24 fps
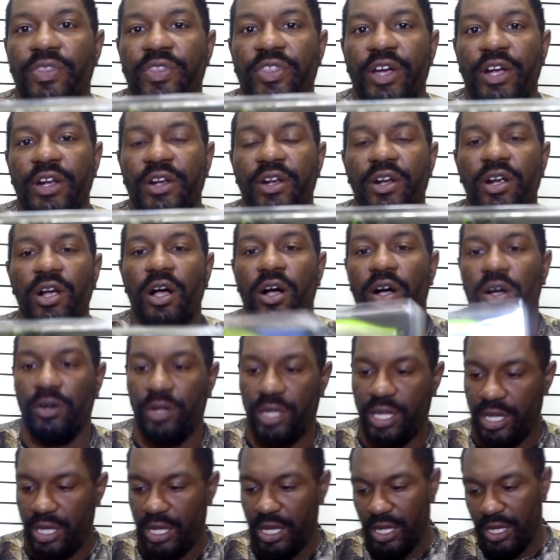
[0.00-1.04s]

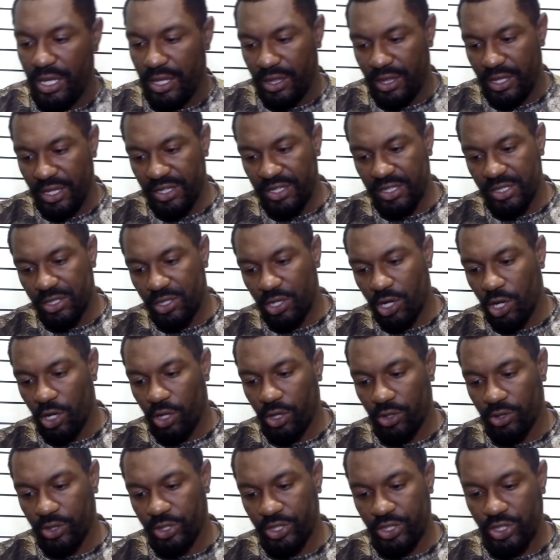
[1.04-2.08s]
Thunderhawk. This is
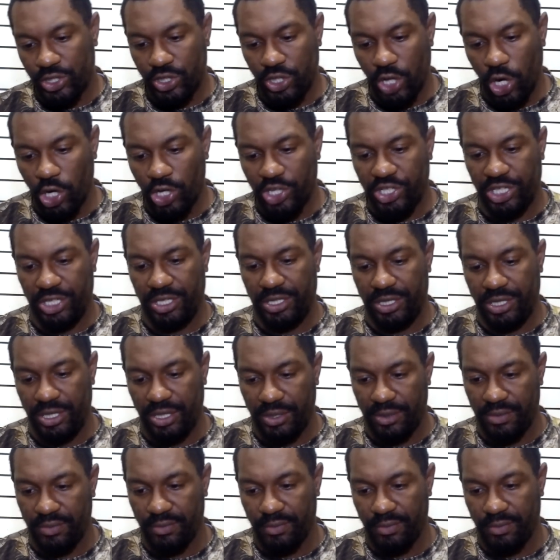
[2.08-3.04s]
called the Sergeant.